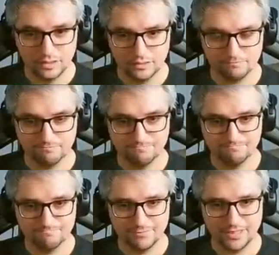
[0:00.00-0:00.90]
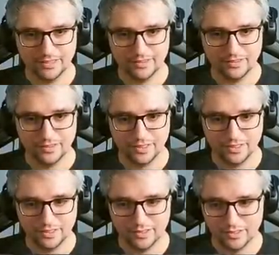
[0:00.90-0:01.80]
Nope. I thought
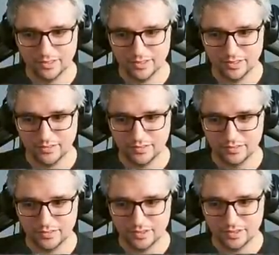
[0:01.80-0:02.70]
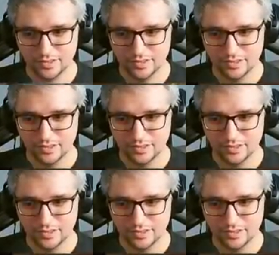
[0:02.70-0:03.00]
I, I had the energy.